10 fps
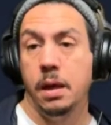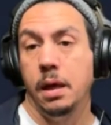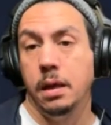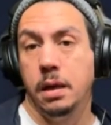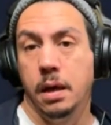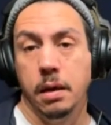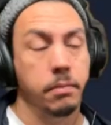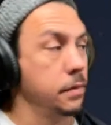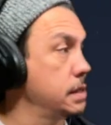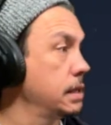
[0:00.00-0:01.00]
And
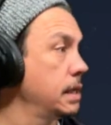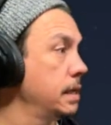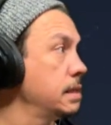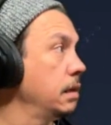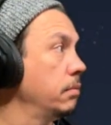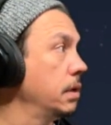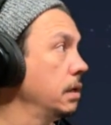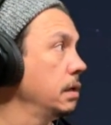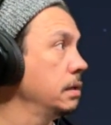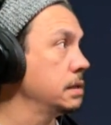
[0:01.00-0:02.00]
just in case
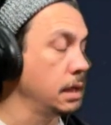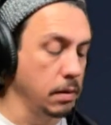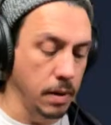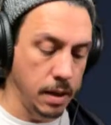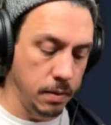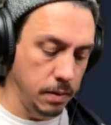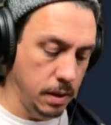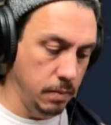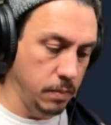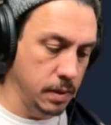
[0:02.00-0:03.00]
anybody's around
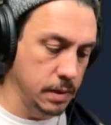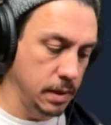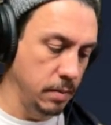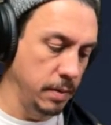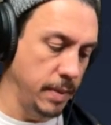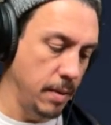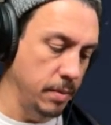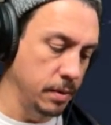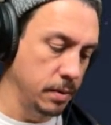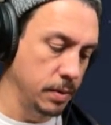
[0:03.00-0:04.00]
and wants to hear me
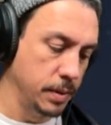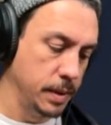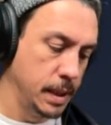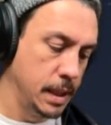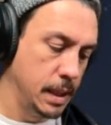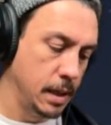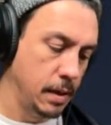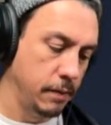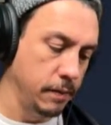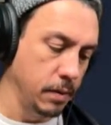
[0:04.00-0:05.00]
babble
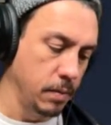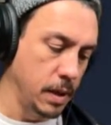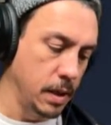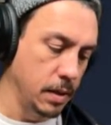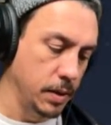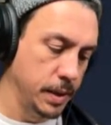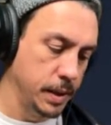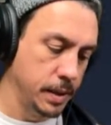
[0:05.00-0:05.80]
for a while.